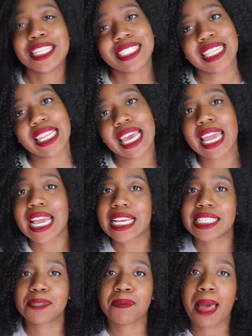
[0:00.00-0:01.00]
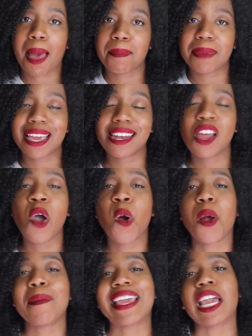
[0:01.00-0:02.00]
It's lit, it's poppin',
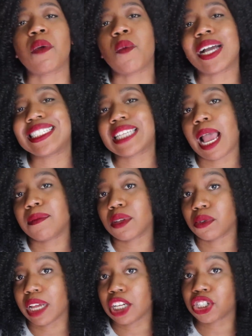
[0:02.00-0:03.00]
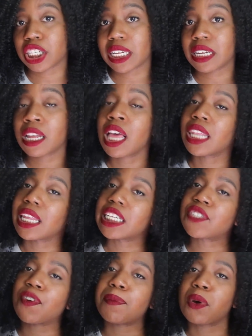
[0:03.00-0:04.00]
or make a one time donation.
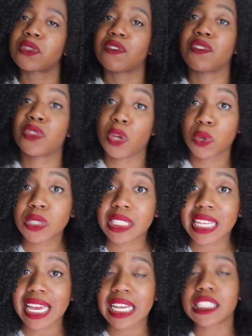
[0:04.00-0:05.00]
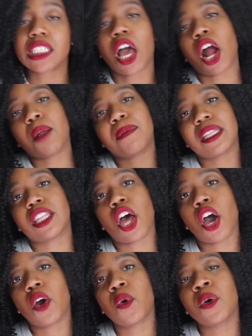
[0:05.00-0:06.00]
Links for both of those things are
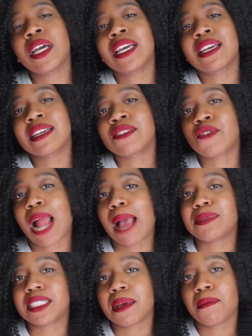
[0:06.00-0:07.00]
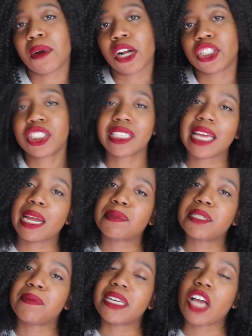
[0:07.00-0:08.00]
below. Grab some merch, sign
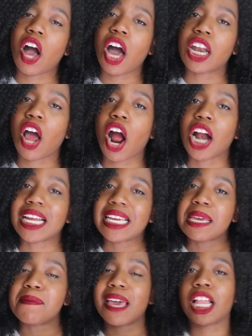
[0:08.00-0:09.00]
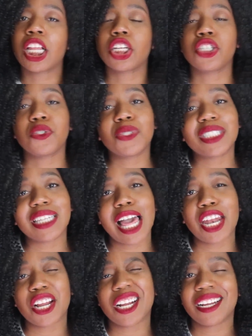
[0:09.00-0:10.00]
up to be on our email
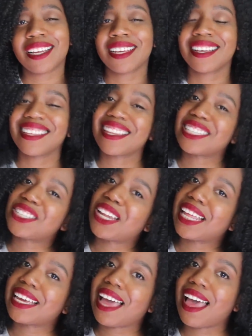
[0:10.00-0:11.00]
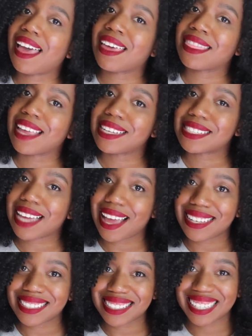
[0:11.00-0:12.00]
newsletter. That's all I got. Thanks,
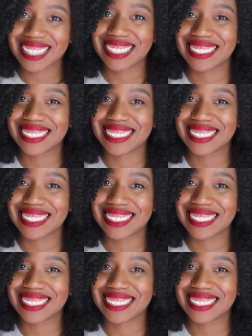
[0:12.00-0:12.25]
guys.